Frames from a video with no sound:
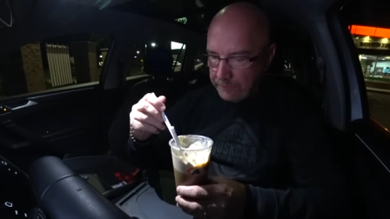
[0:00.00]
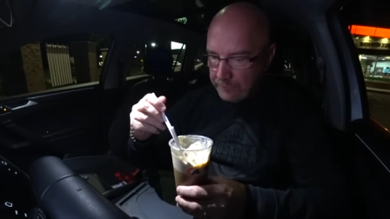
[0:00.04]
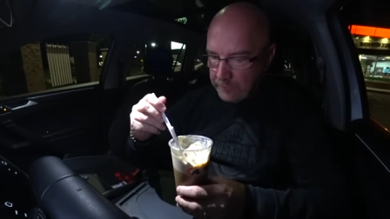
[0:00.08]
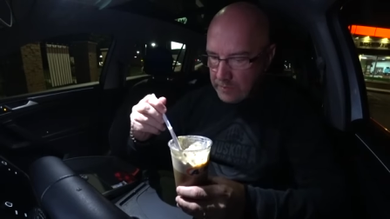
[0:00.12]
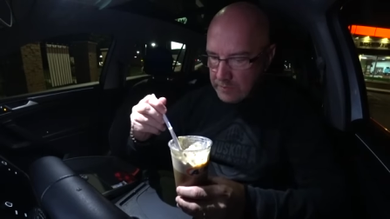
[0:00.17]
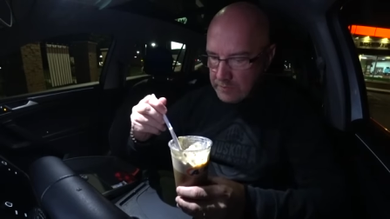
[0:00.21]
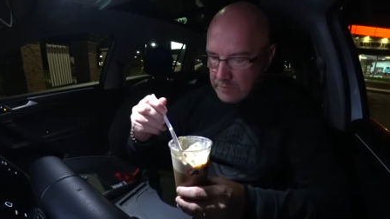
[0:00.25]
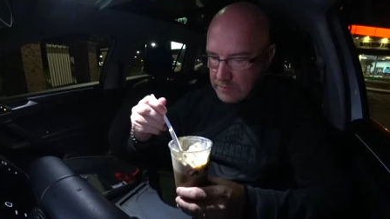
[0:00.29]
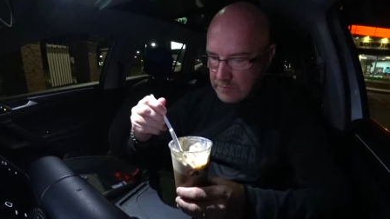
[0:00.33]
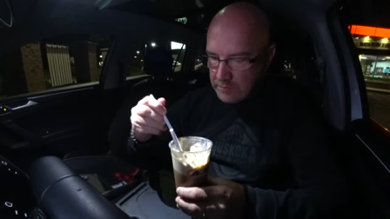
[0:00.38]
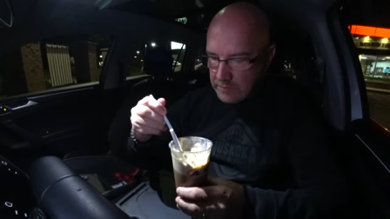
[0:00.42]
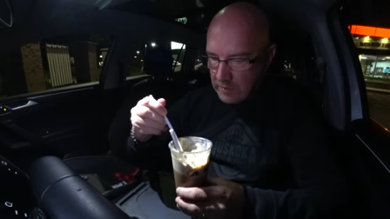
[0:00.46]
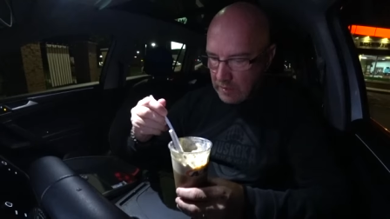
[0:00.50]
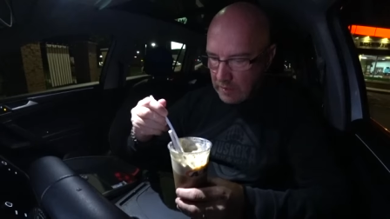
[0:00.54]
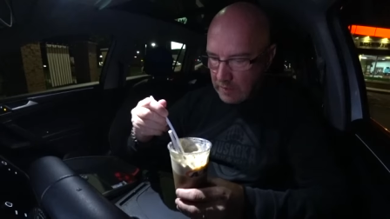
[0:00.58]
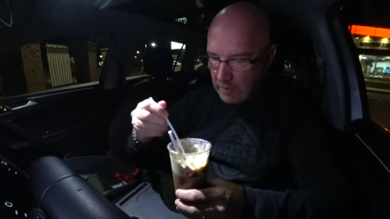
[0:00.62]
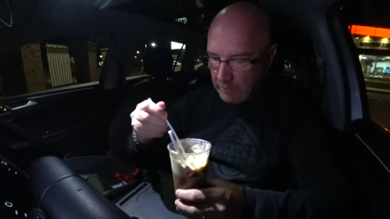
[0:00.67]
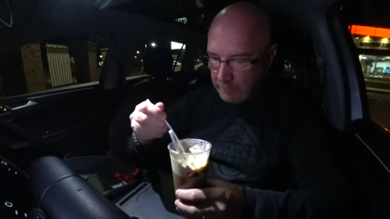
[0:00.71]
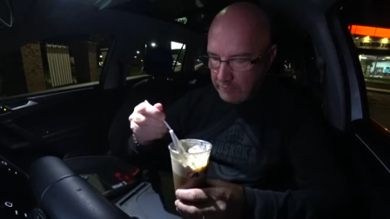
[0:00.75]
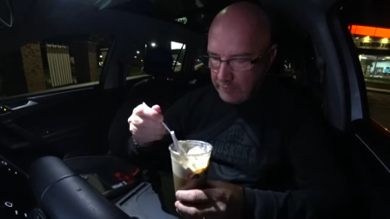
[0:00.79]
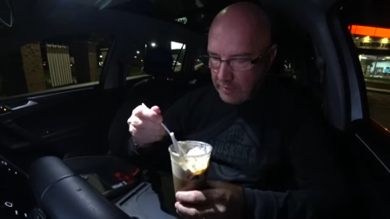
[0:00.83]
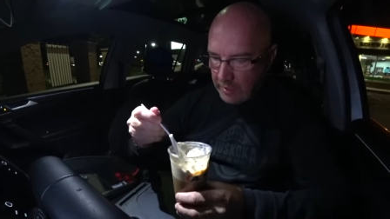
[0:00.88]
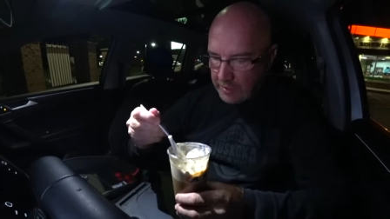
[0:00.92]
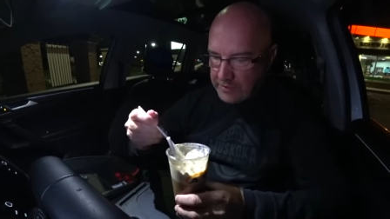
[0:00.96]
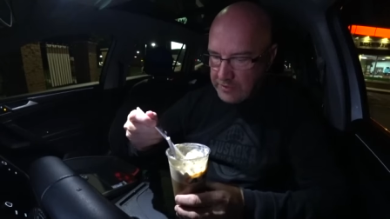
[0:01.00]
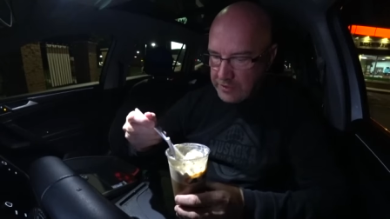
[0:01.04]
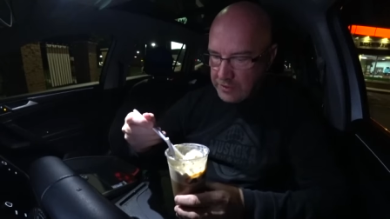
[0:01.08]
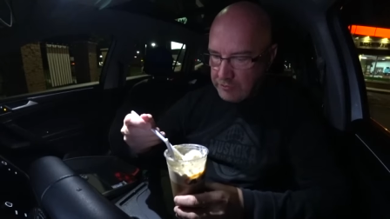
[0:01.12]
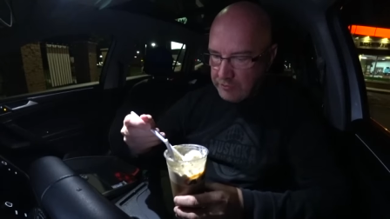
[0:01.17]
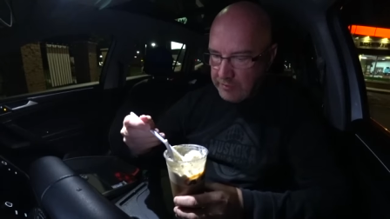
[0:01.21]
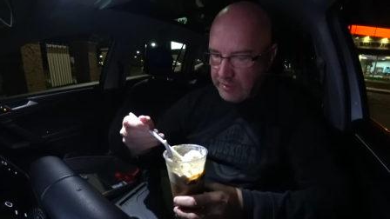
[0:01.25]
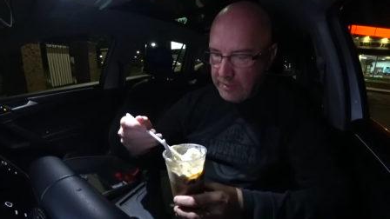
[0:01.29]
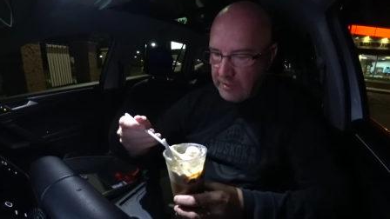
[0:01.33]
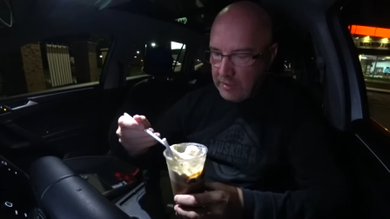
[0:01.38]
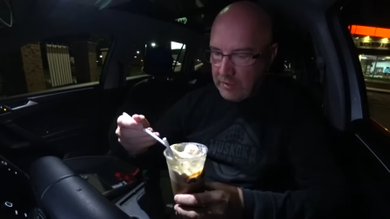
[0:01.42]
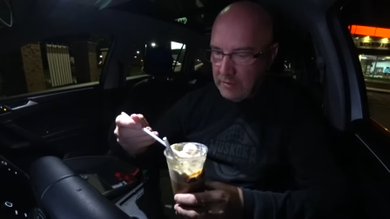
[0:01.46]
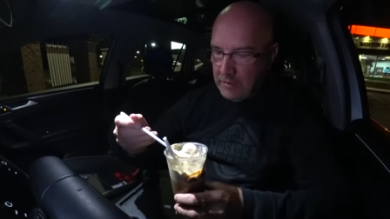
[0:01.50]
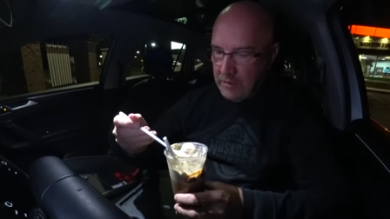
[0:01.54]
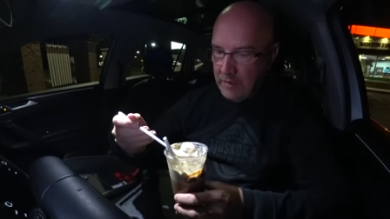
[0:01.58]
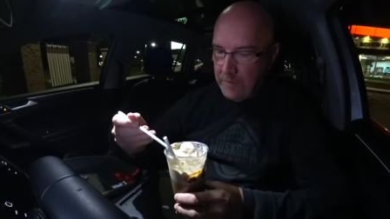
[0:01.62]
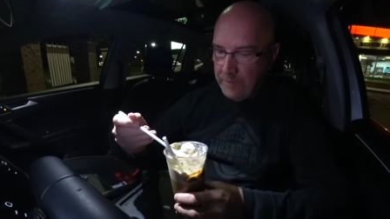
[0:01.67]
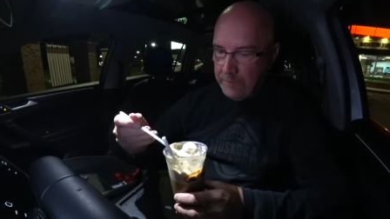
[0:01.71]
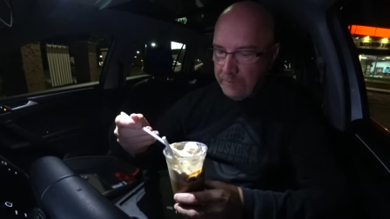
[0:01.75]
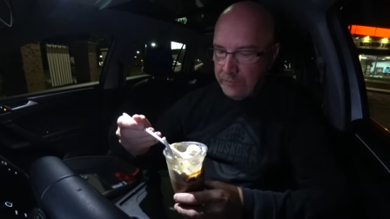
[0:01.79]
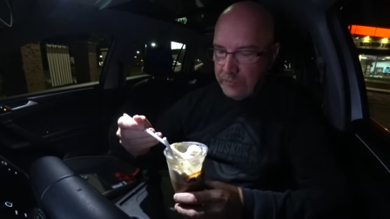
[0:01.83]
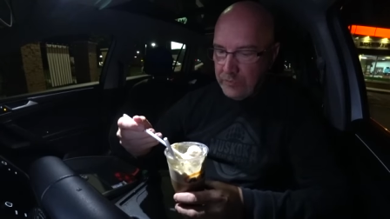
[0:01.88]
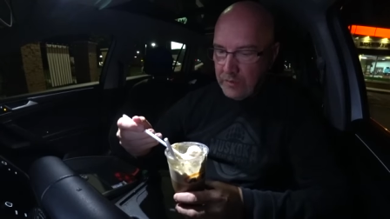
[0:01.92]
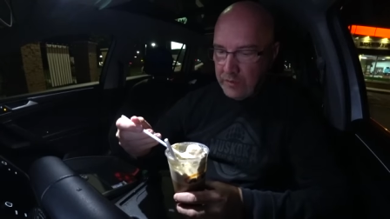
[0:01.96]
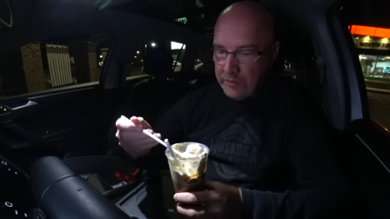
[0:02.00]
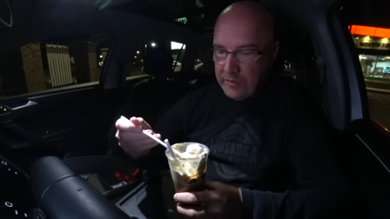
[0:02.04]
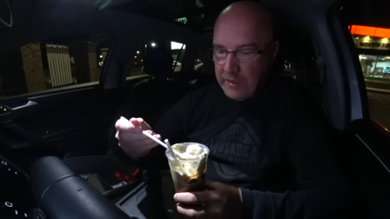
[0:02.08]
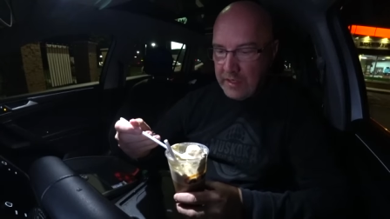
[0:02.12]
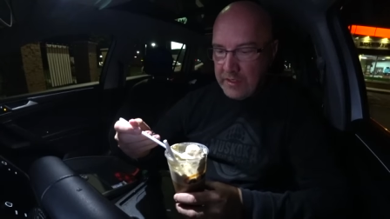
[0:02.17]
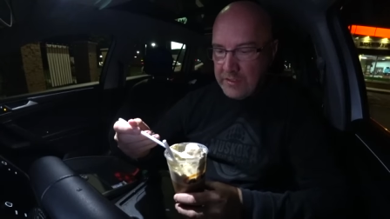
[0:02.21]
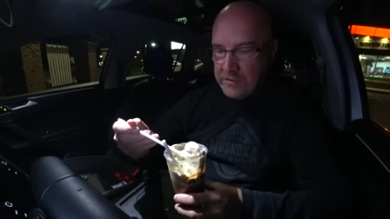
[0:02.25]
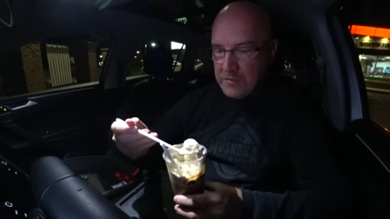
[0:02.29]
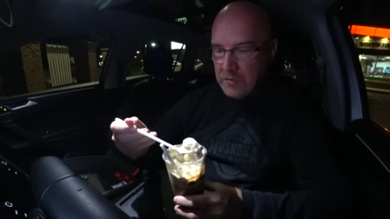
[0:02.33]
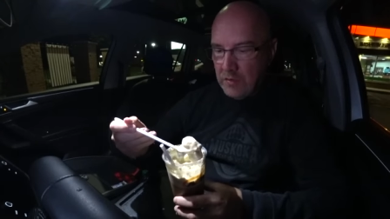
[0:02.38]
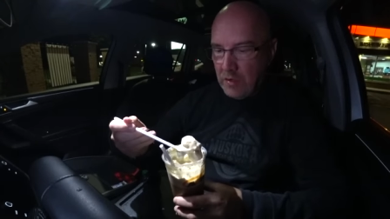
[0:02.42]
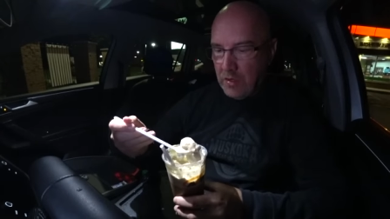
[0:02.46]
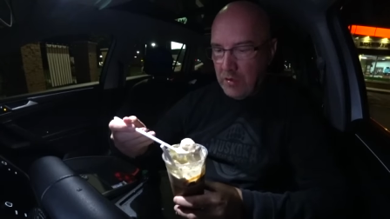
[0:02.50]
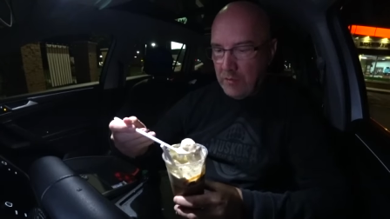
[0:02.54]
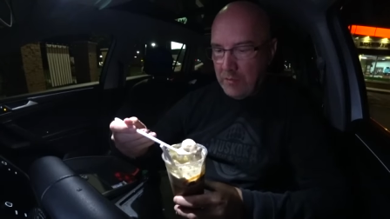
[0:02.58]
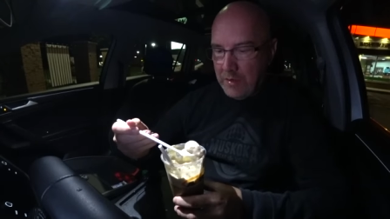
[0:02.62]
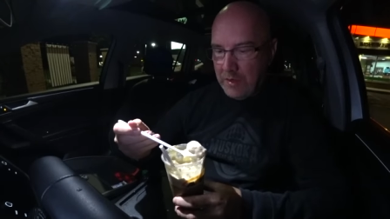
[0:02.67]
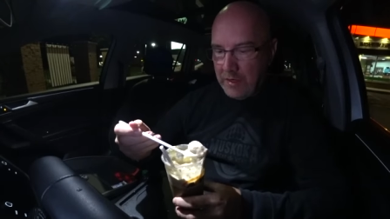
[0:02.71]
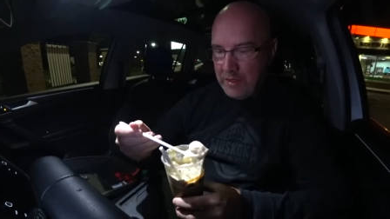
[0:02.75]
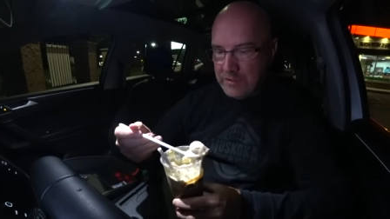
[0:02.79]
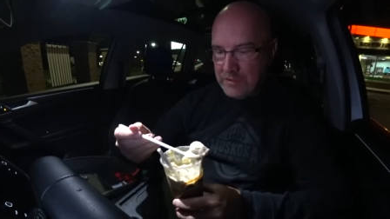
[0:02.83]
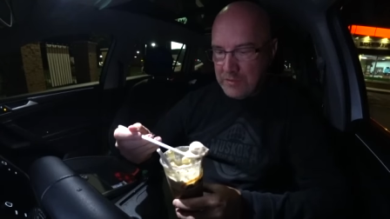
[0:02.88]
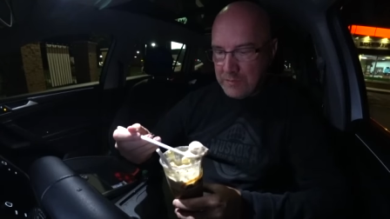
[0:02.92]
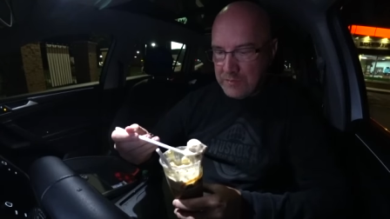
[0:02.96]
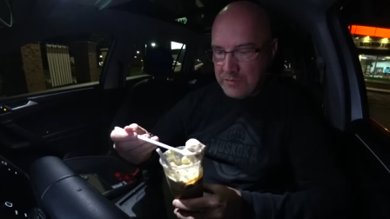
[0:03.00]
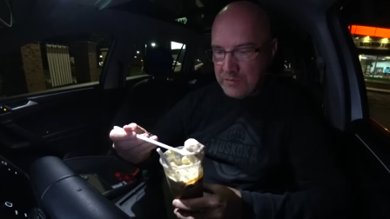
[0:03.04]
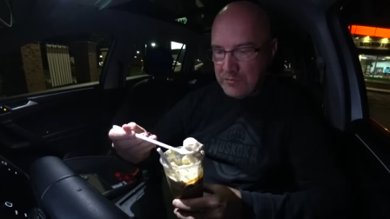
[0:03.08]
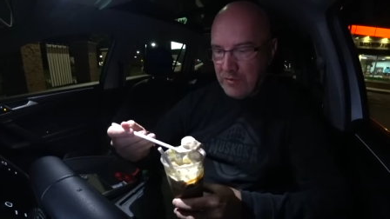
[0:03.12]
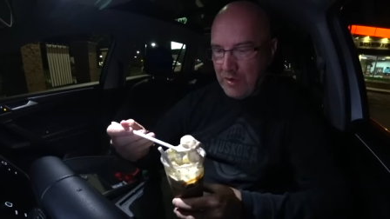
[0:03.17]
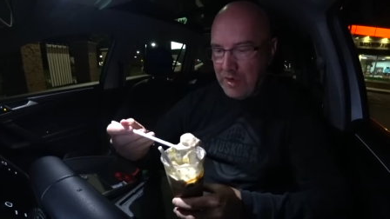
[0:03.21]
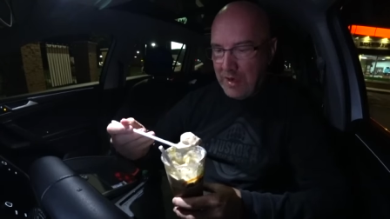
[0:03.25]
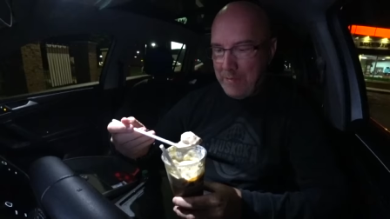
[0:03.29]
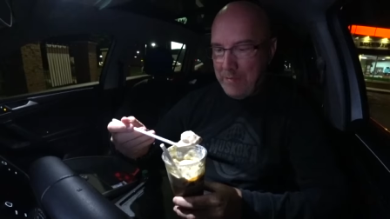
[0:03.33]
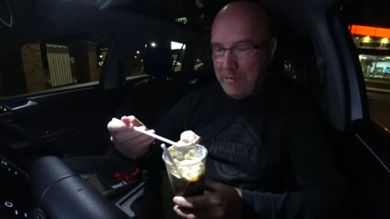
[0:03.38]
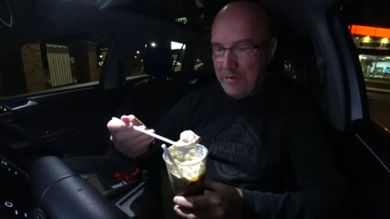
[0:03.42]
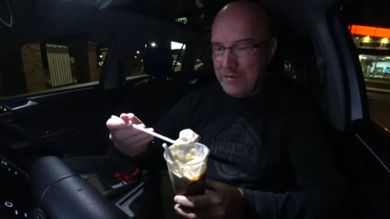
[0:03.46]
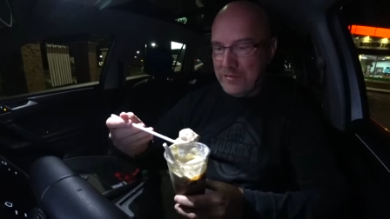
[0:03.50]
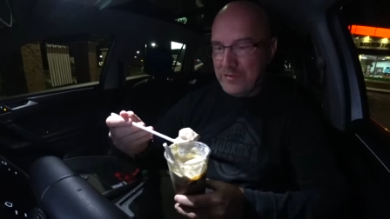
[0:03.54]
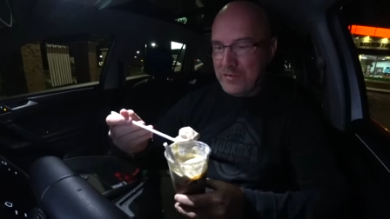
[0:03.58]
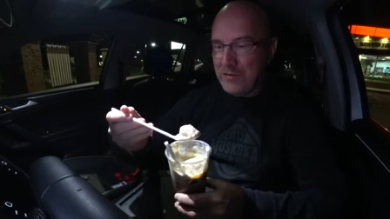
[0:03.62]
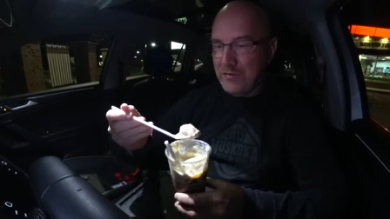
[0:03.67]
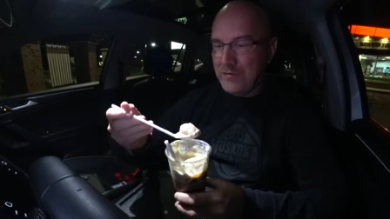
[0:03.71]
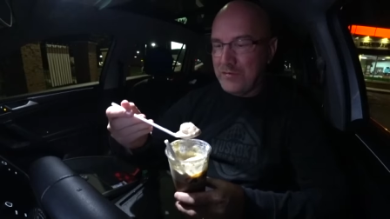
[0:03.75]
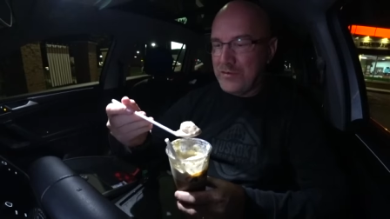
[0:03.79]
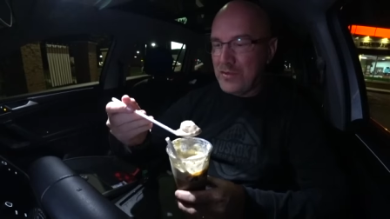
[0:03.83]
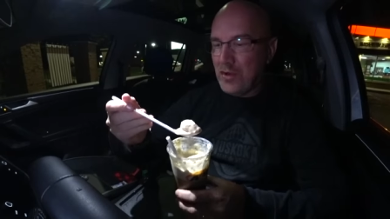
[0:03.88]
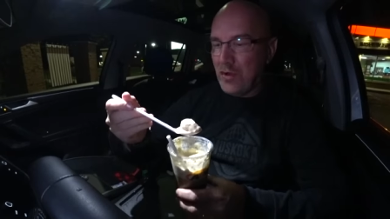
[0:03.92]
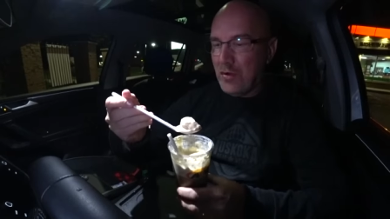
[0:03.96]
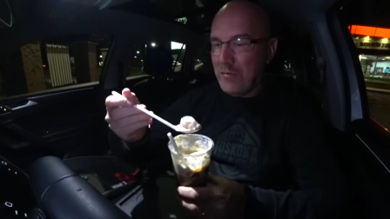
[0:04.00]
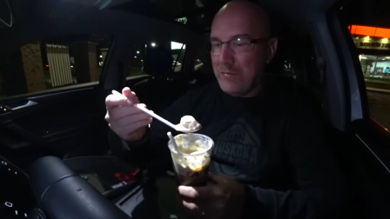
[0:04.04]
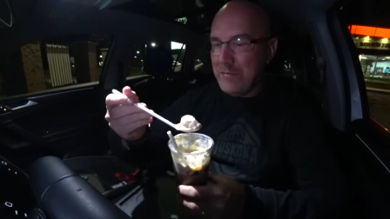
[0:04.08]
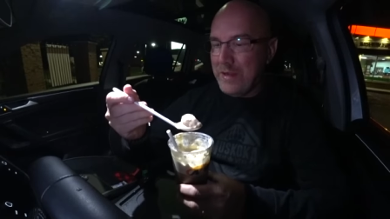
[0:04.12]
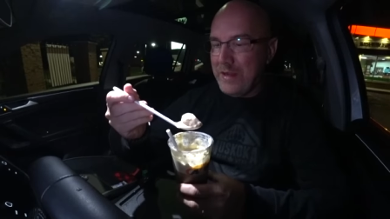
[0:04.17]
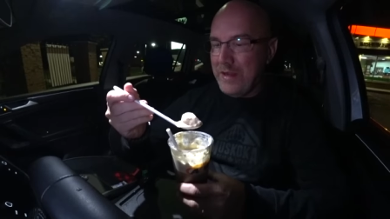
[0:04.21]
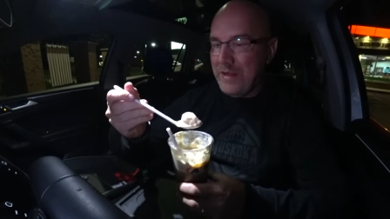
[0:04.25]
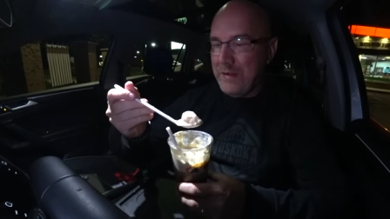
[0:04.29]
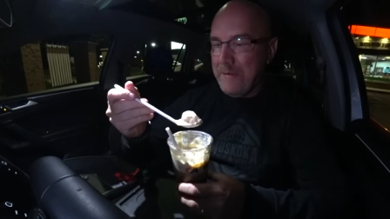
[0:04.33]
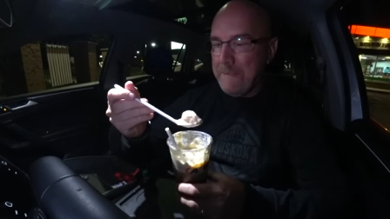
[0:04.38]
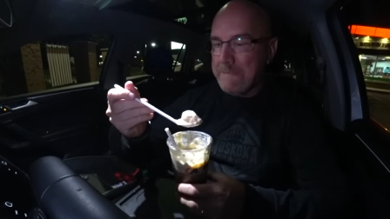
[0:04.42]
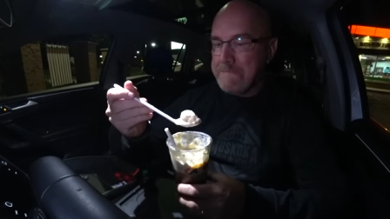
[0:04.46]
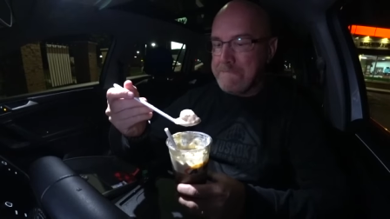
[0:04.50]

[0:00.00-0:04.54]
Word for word: This is a, a nice treat. Thanks to all my subscribers who've told me